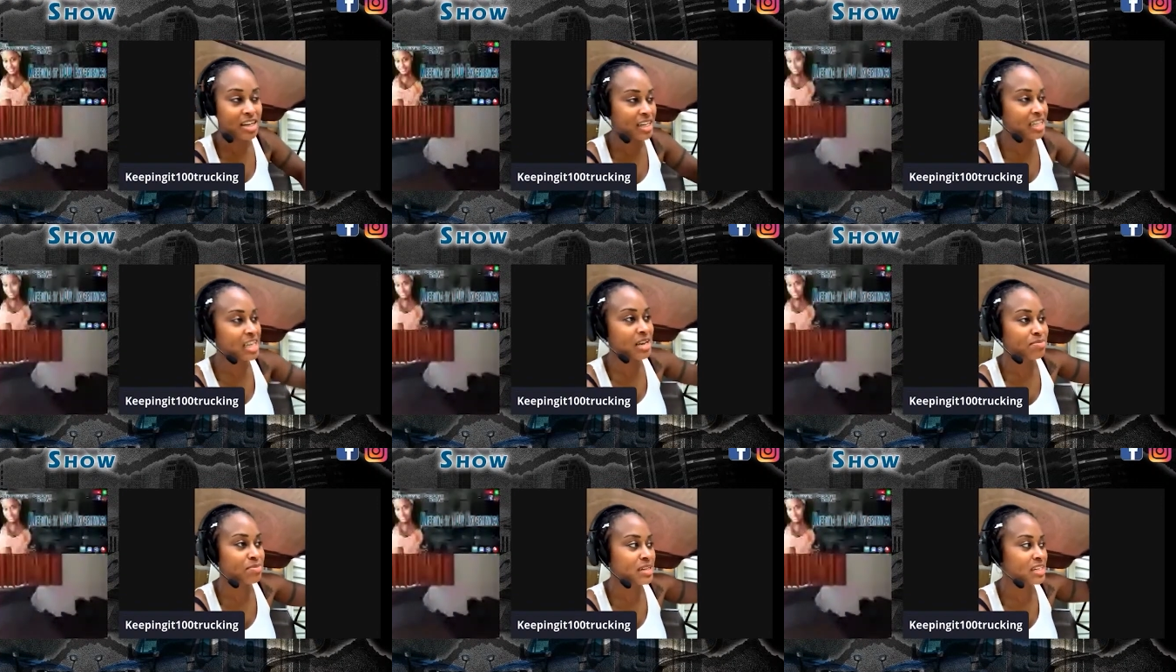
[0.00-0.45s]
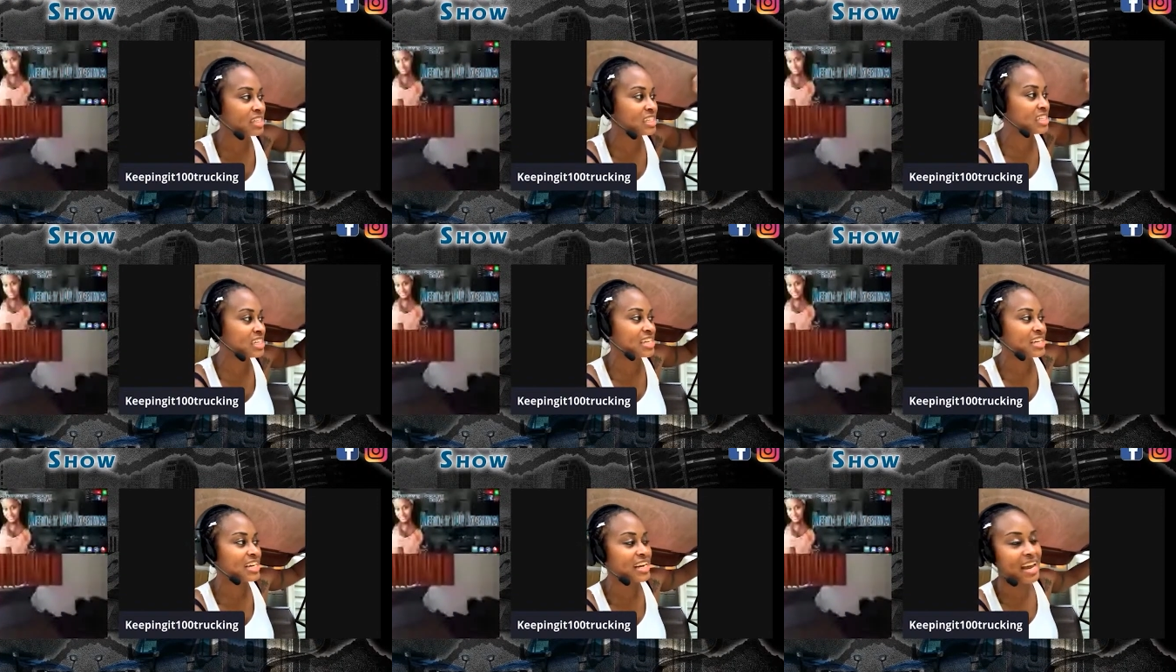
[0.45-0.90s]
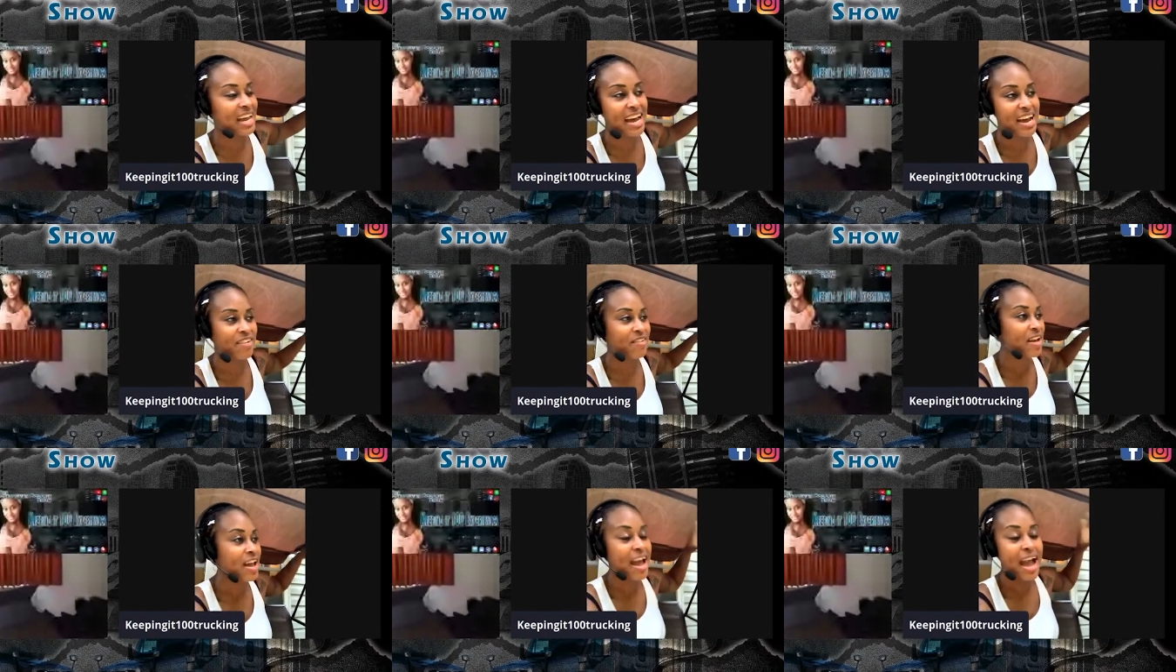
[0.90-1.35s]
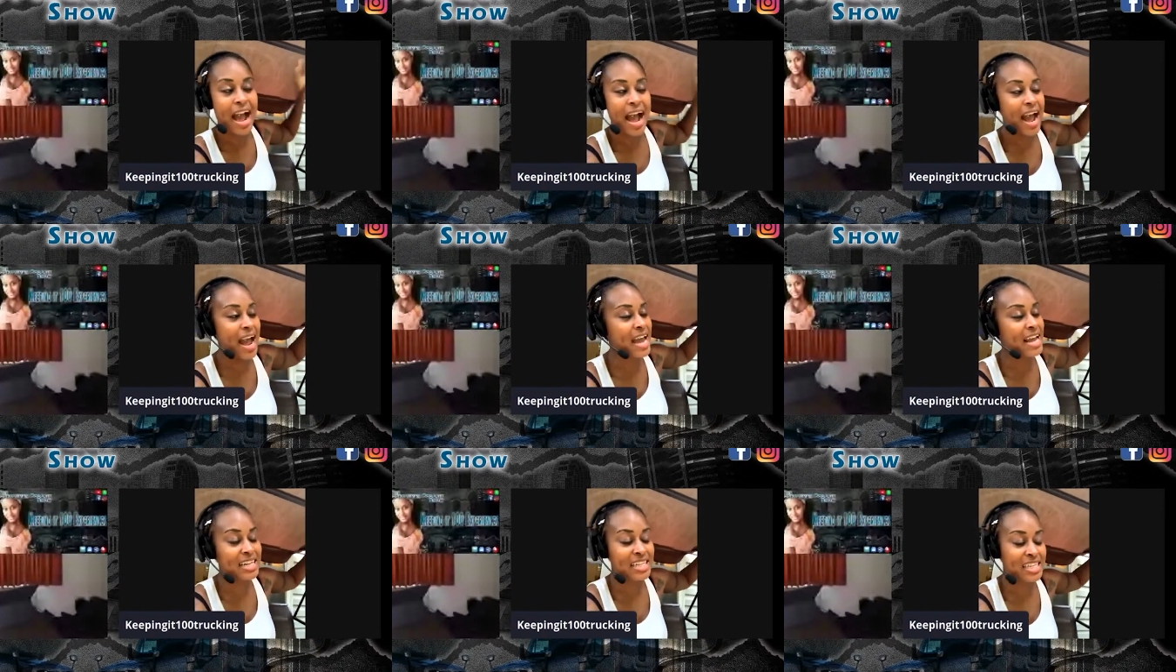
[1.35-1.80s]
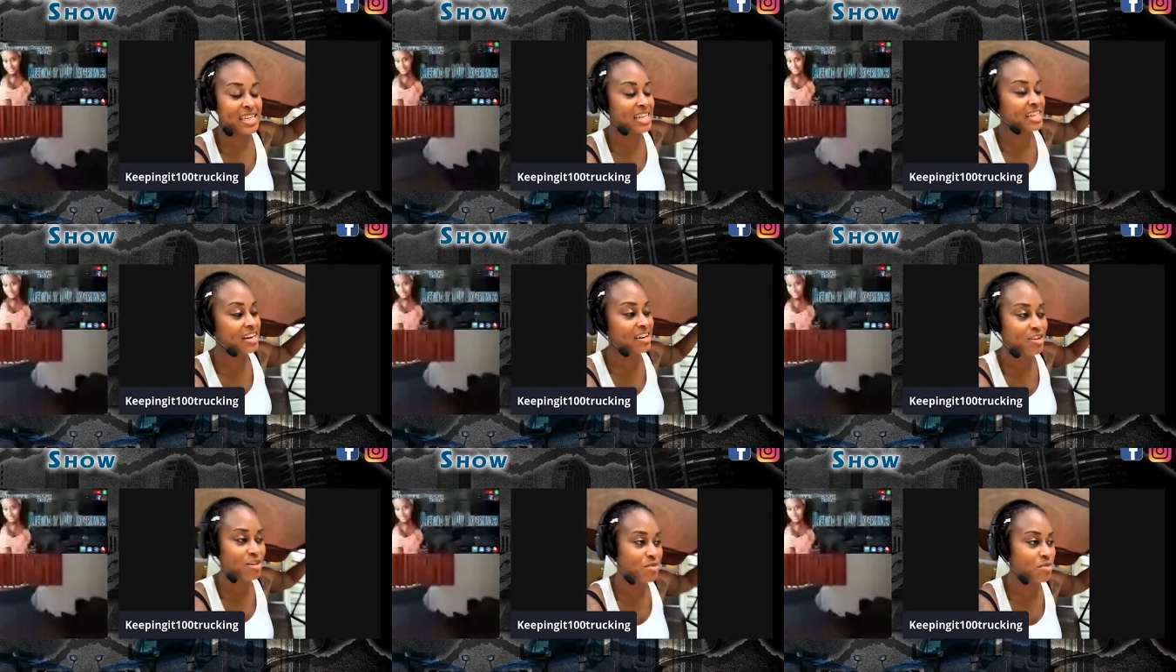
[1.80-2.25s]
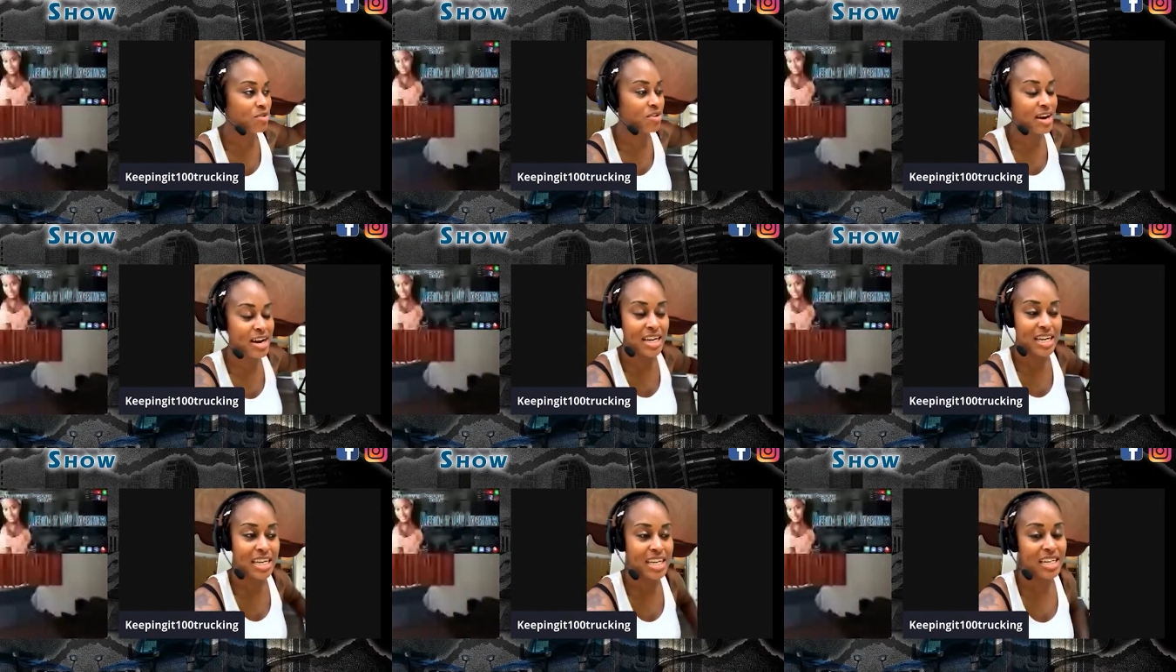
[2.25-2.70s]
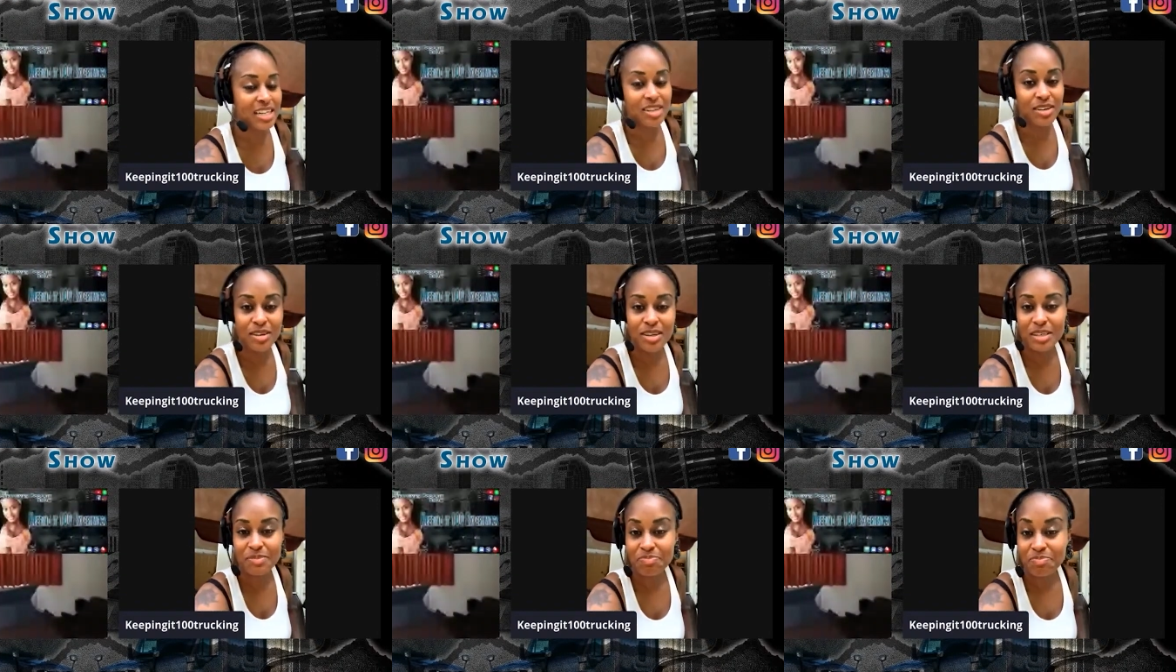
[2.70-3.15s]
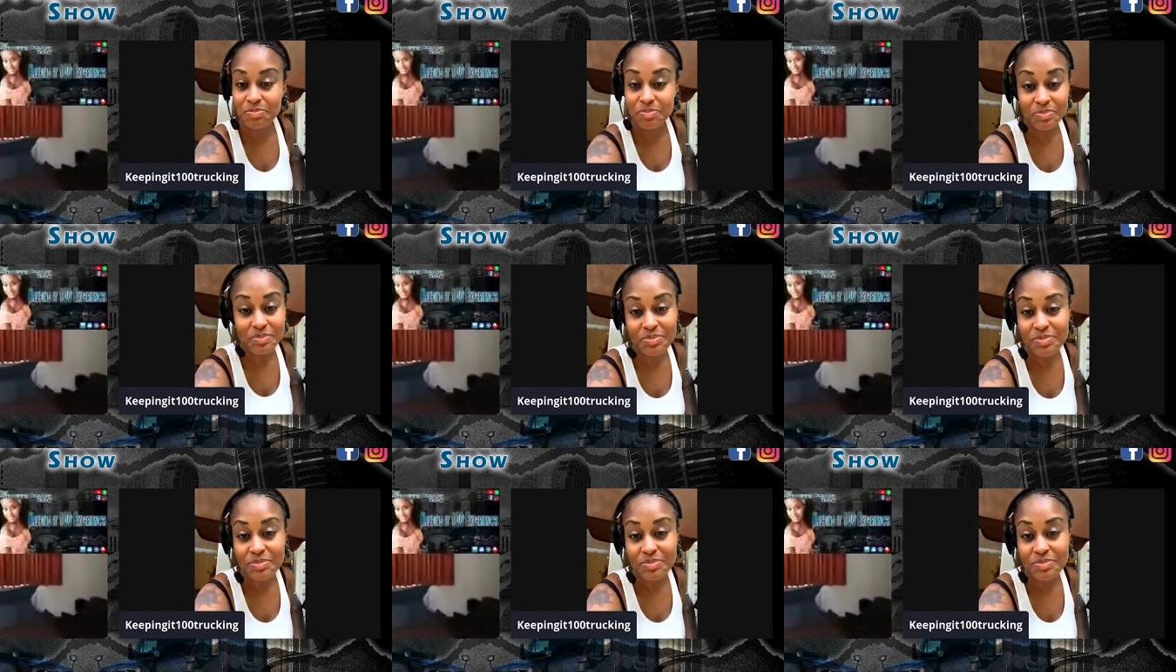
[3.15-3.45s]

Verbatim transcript: y'all keep this city life. What? I ain't city no more. I can't do it